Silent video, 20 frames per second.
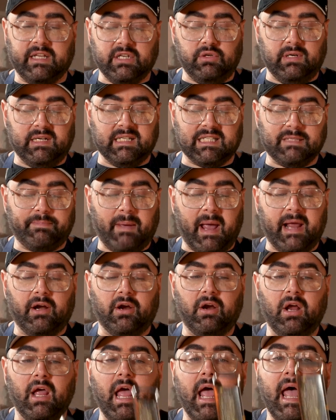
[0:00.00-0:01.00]
you need a
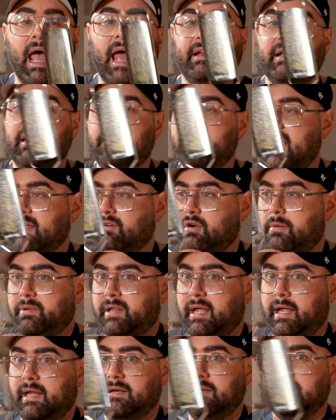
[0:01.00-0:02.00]
spider and need a
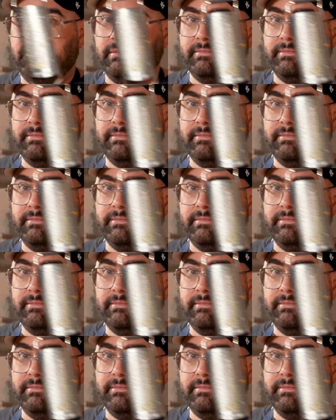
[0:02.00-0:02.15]
microplane.